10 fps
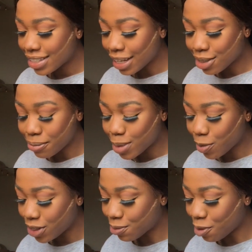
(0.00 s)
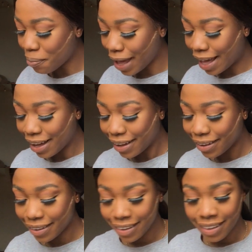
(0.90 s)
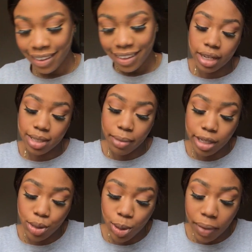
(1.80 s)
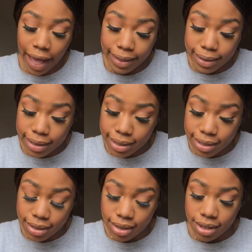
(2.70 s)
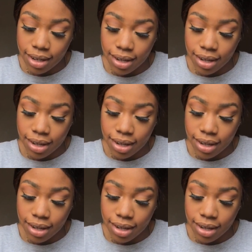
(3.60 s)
Take some inspiration from me. That's my 2 pence.